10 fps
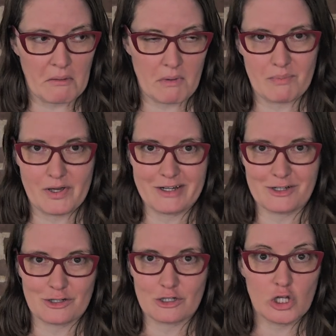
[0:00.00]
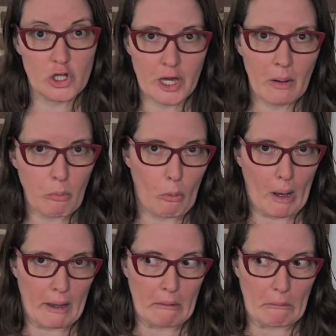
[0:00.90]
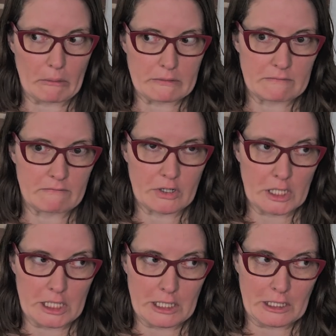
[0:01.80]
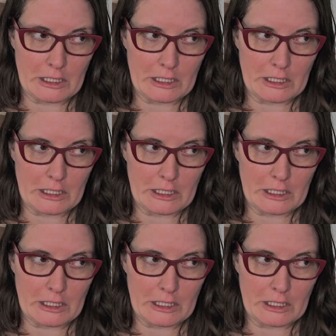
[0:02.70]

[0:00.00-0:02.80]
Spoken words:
Maybe I should look up why it was funny.